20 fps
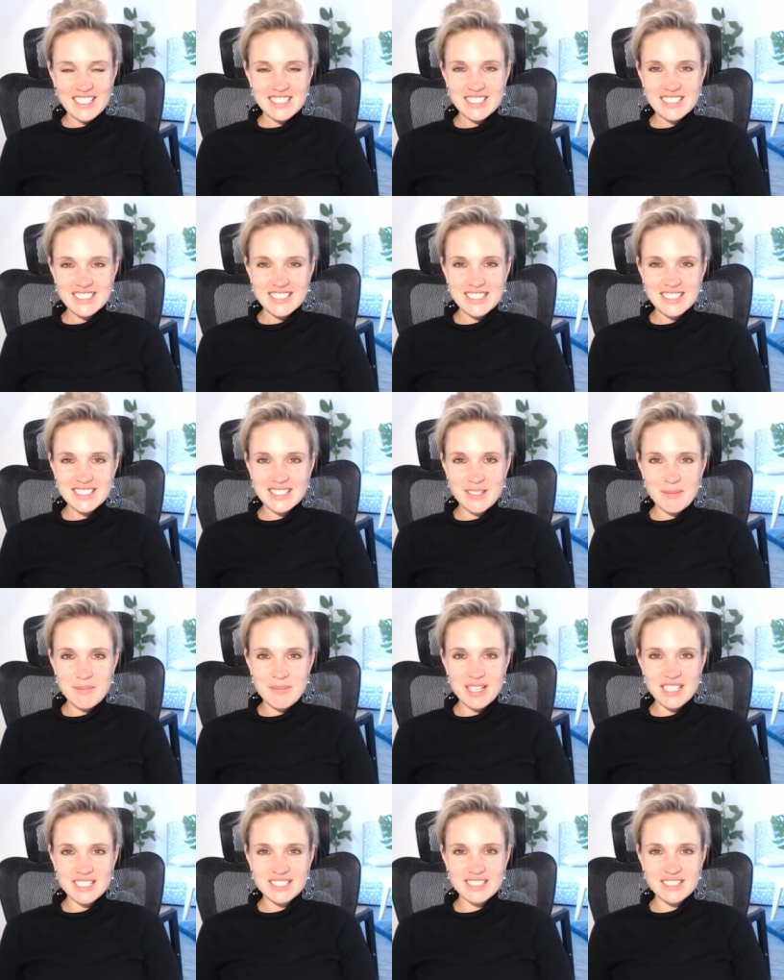Like just the
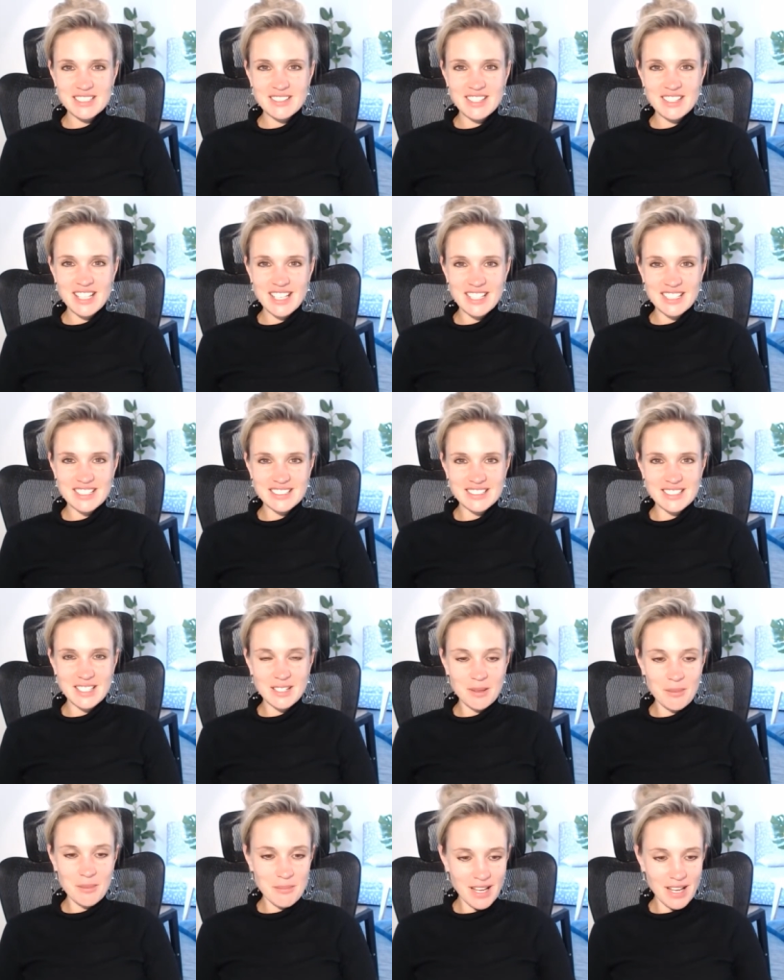simplest of things,
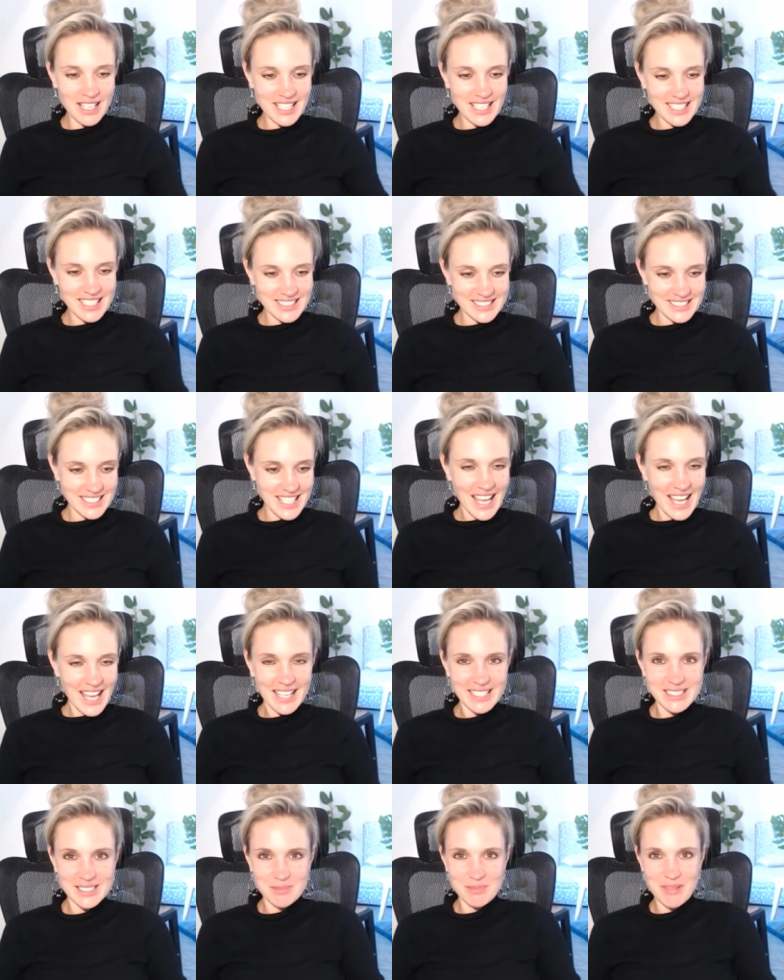that the money is
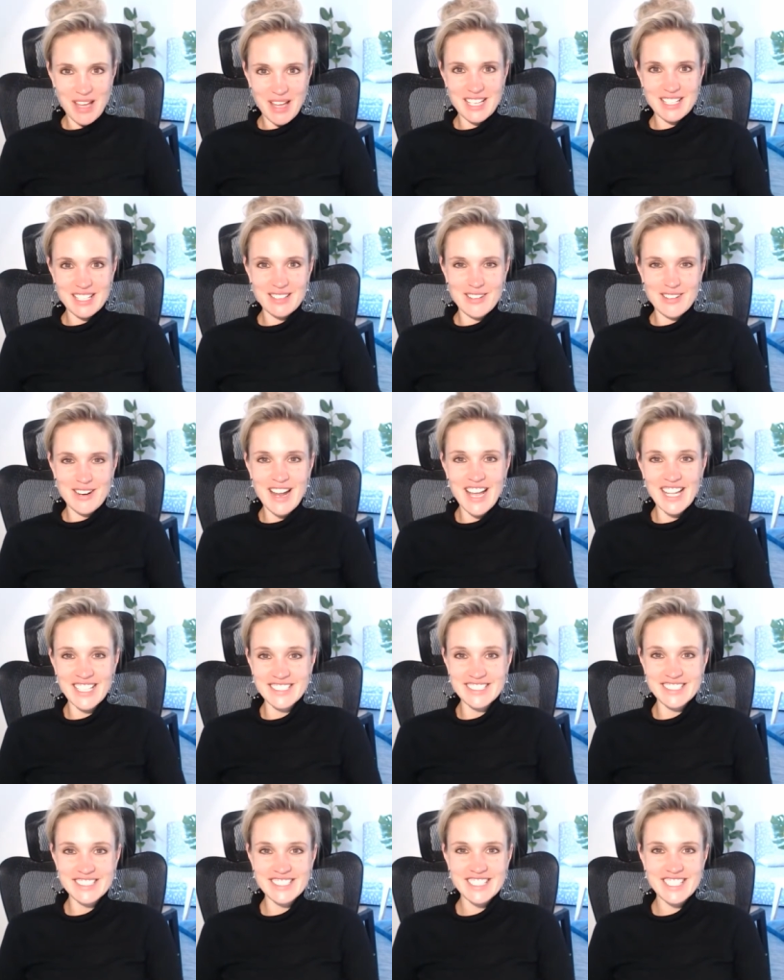there to pay the
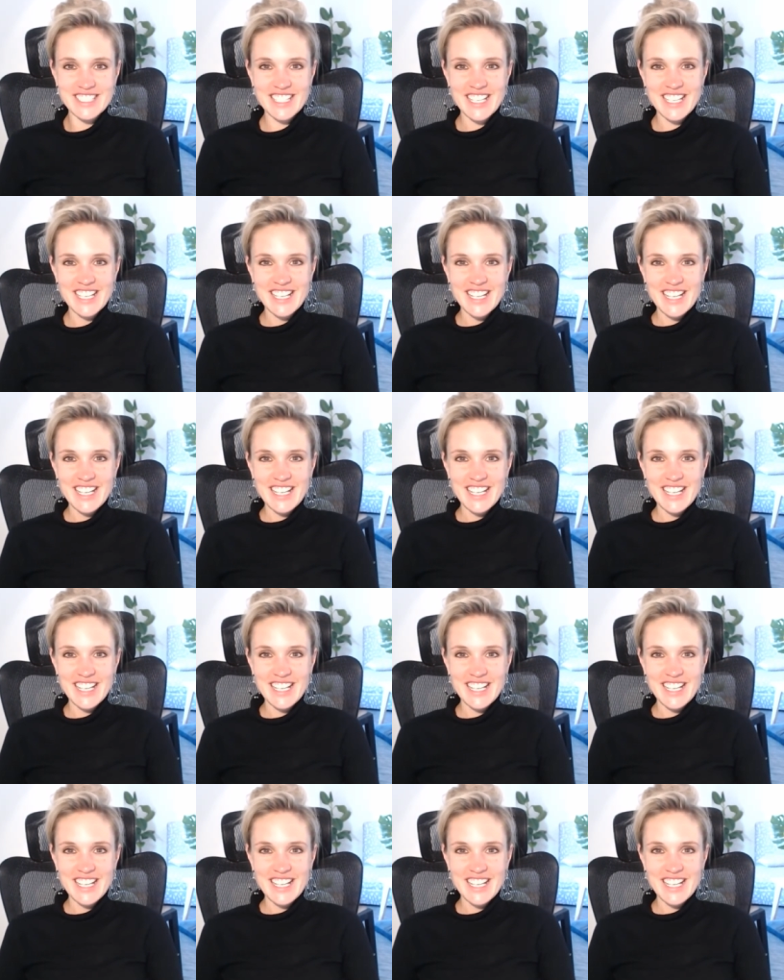rent.